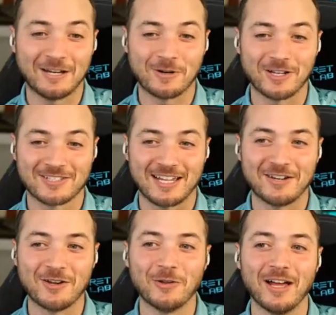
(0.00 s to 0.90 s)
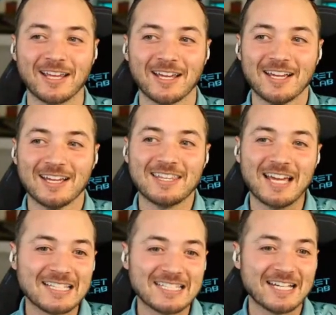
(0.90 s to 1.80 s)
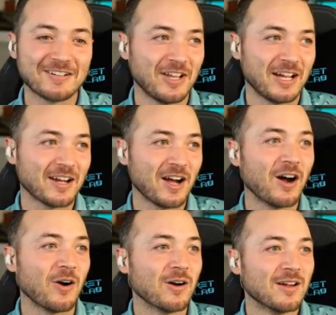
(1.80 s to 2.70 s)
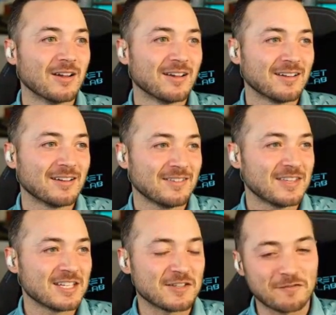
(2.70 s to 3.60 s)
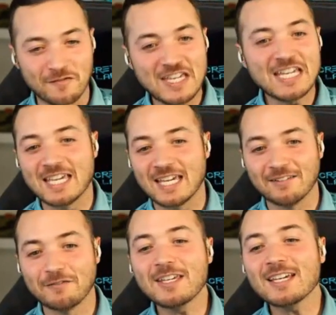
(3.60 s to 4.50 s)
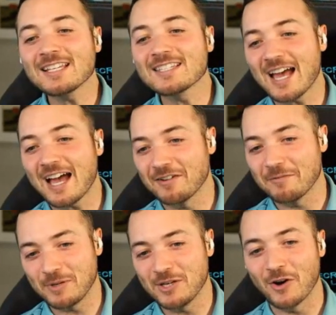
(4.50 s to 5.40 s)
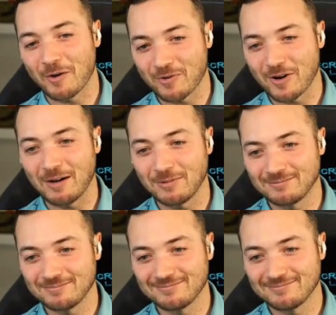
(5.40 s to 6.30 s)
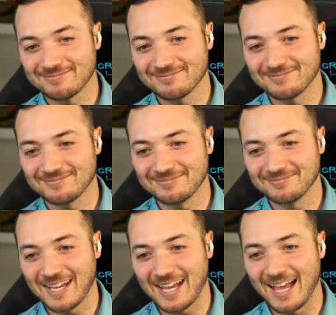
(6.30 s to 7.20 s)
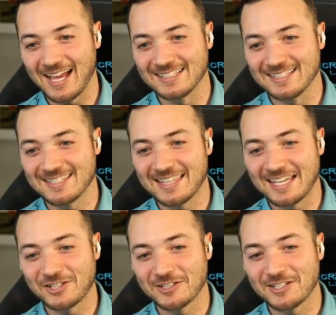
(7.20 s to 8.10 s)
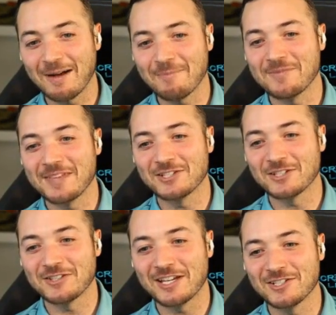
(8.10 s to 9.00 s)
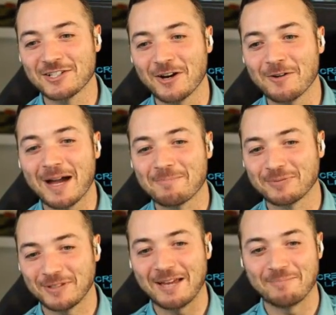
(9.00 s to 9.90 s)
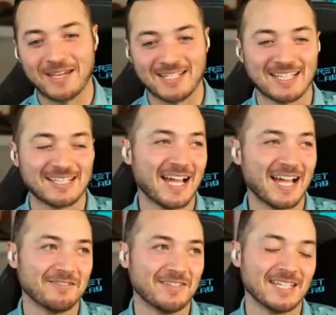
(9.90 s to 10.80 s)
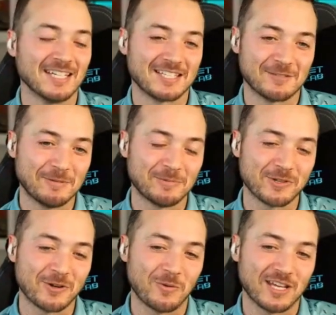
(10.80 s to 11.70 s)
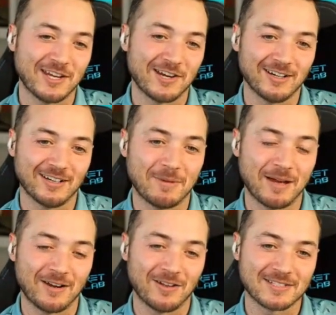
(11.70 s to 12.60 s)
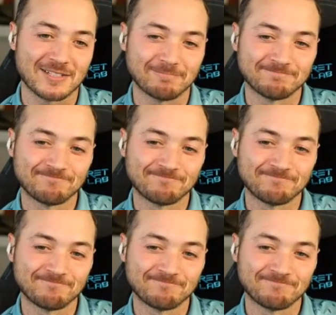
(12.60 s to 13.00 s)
anywhere else because I know like the idea of like, oh, this vegan vegans have a PR problem. Yeah. and they should not they should they should go by plant-based and not vegans because people don't want to hear it about it all the time